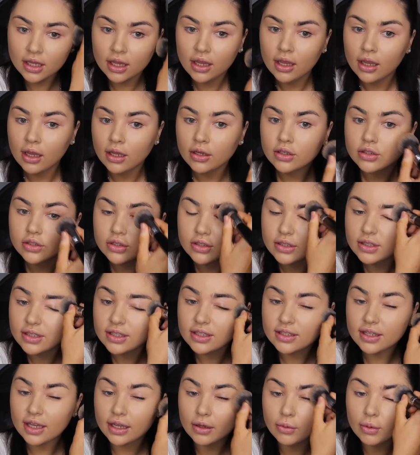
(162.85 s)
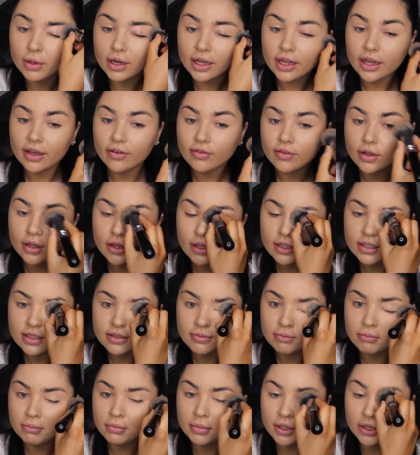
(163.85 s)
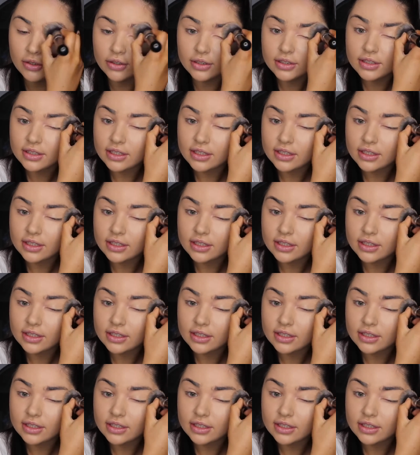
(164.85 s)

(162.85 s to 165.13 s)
You should see what I have this mirror